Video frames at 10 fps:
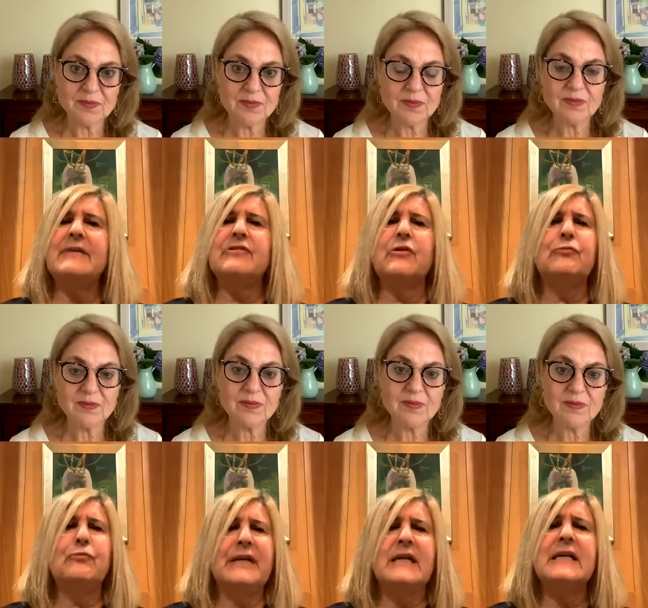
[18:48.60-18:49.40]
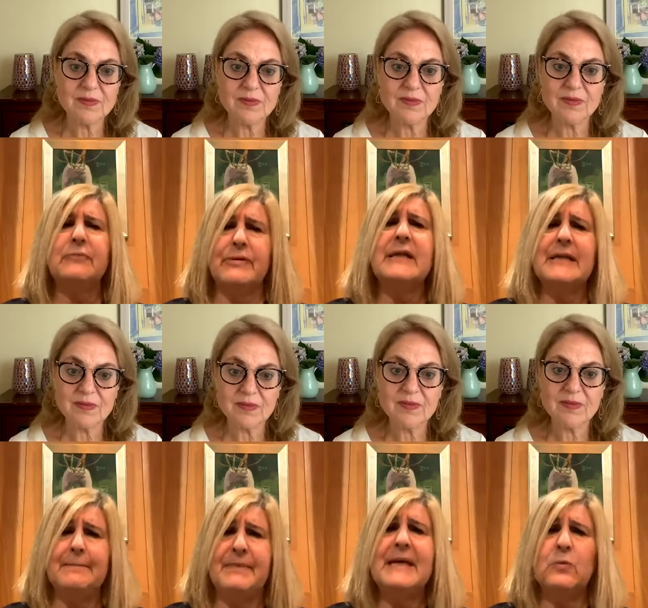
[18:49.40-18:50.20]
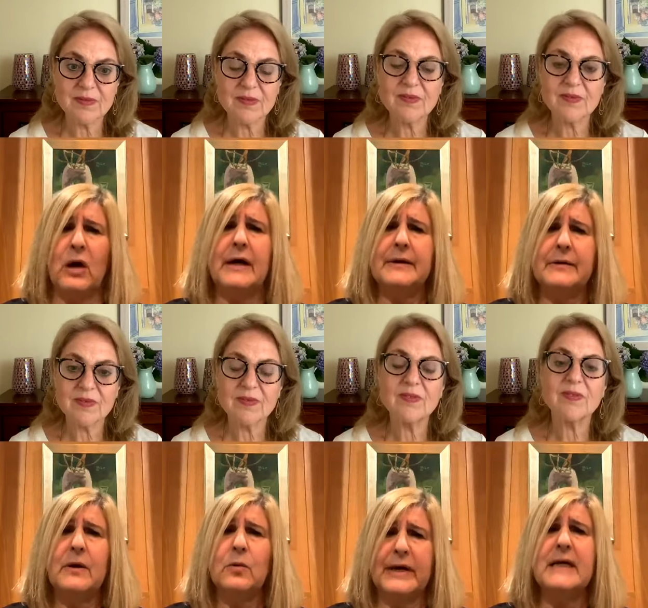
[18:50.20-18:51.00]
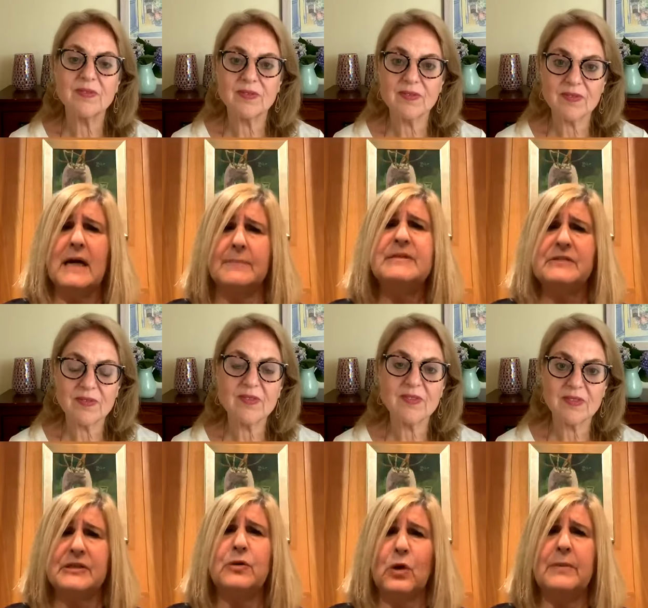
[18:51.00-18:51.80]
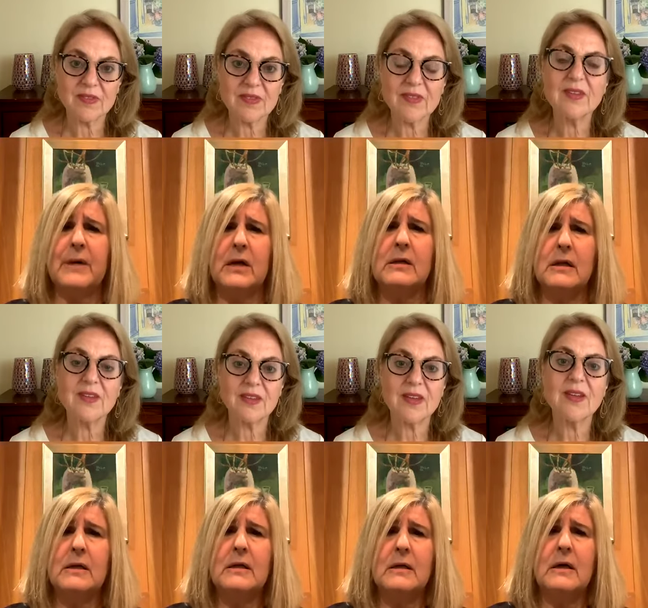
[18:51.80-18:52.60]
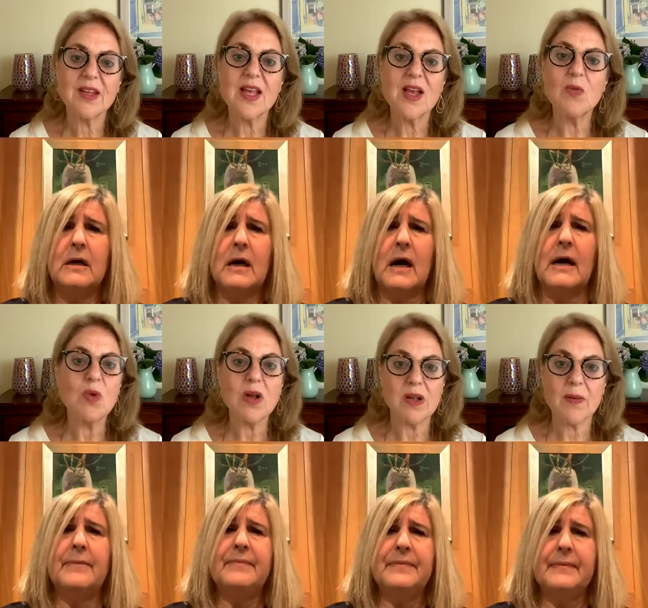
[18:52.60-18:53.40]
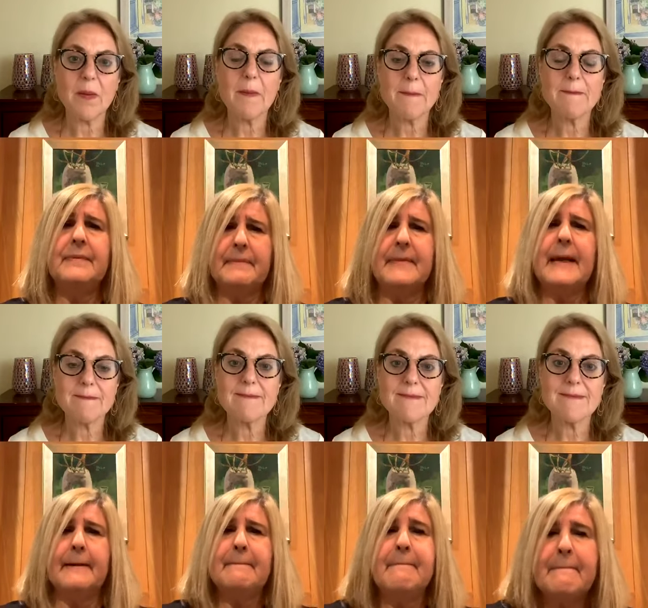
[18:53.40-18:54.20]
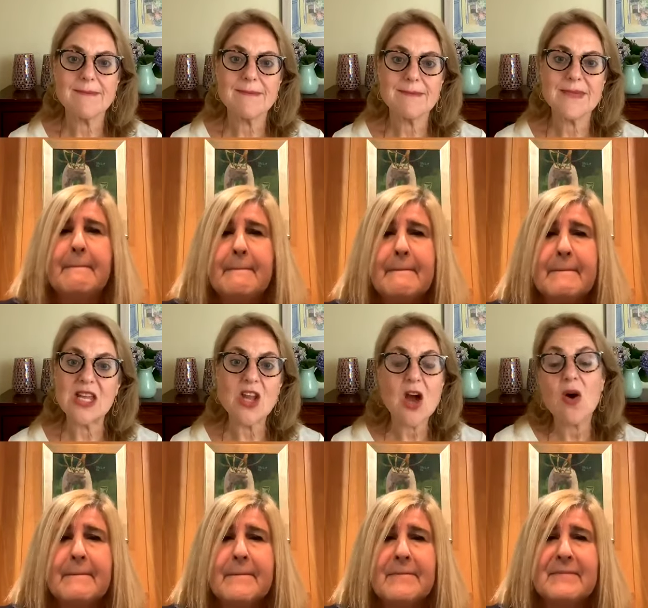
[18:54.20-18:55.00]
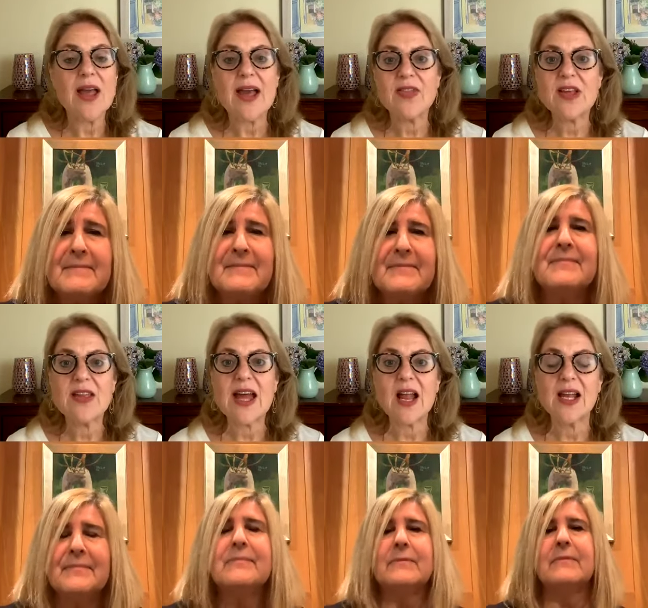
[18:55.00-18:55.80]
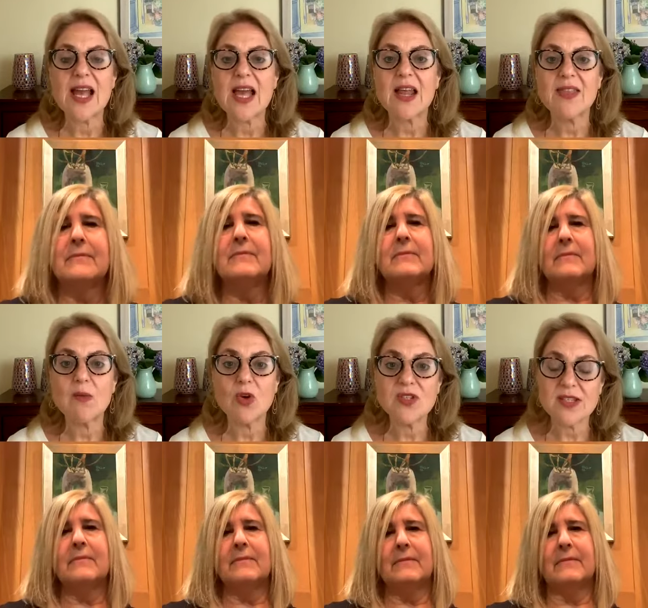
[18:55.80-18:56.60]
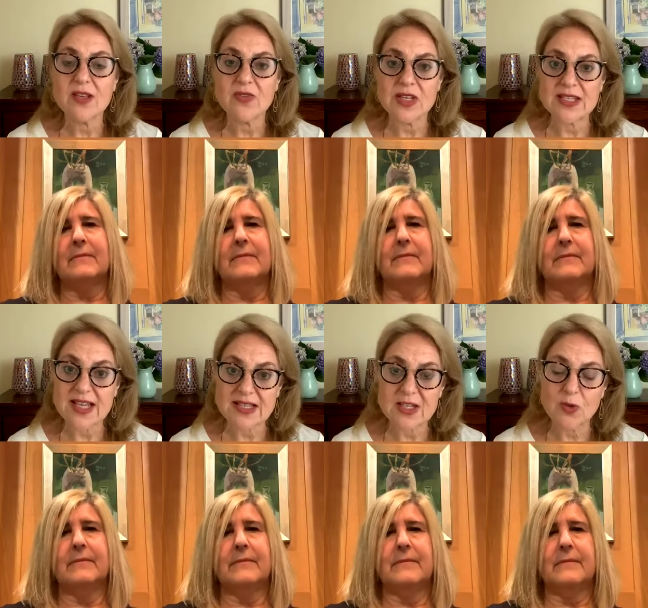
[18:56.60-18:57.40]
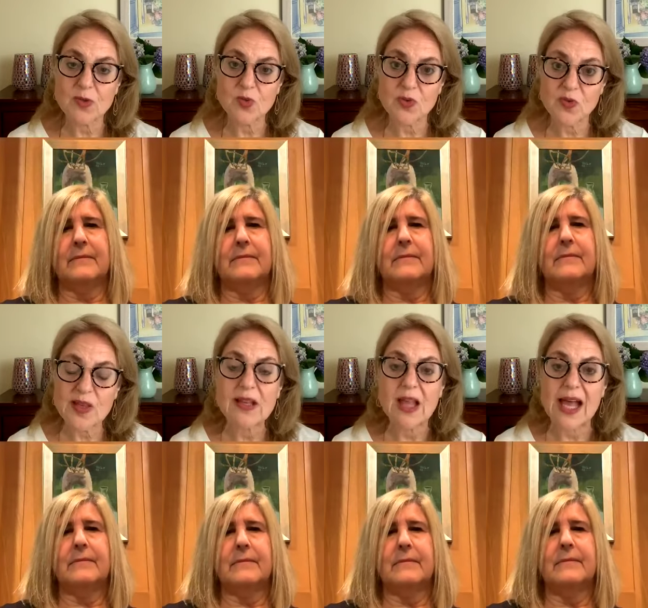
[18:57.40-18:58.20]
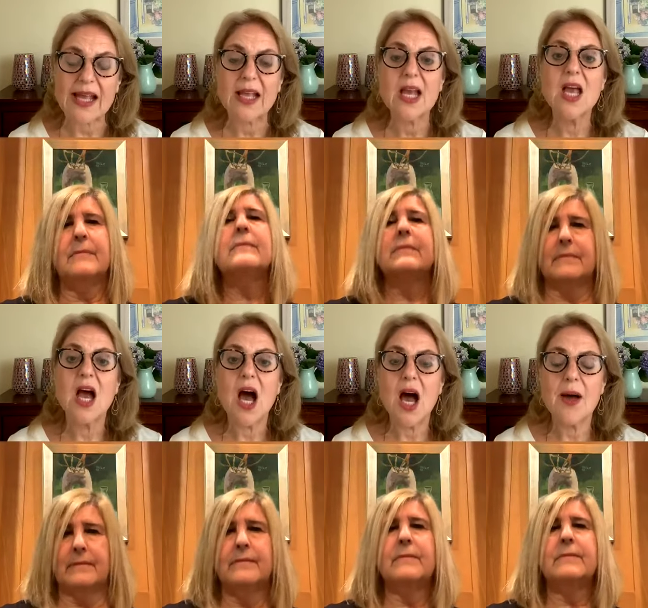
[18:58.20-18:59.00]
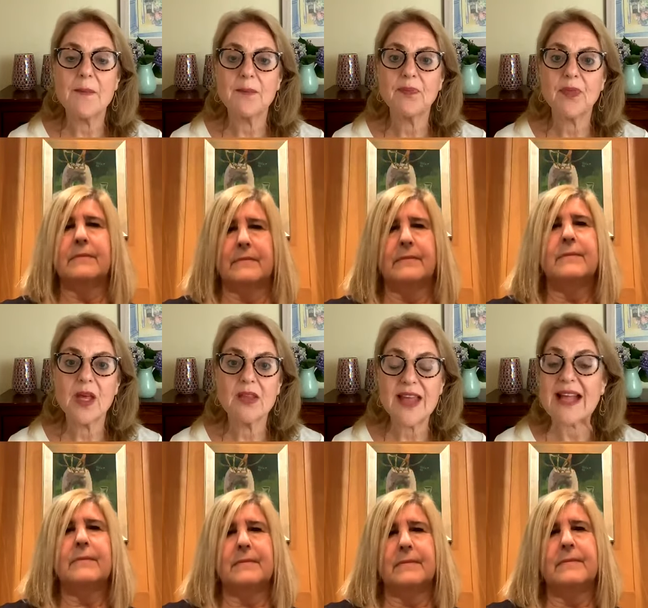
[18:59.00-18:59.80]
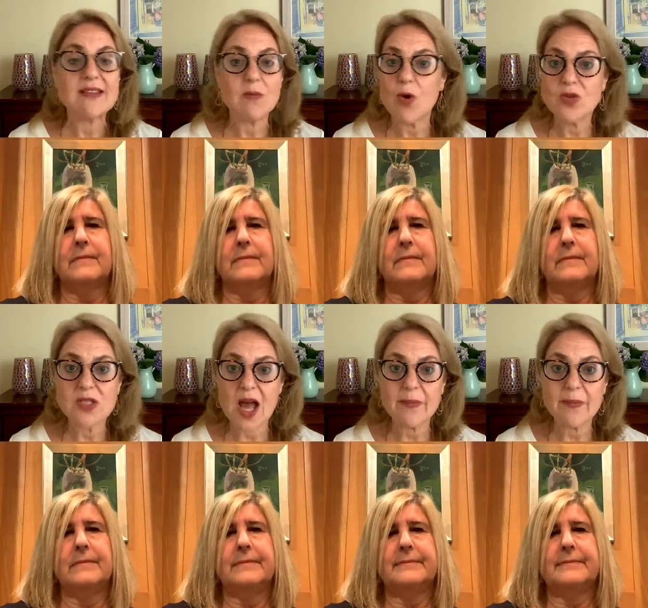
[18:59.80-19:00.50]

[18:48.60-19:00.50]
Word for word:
Speaker 1: a really, really big one when it comes to normal. Um, yeah.
Speaker 2: No, I, I, think that, again, I think most of us sex therapists will feel like um, that's the most common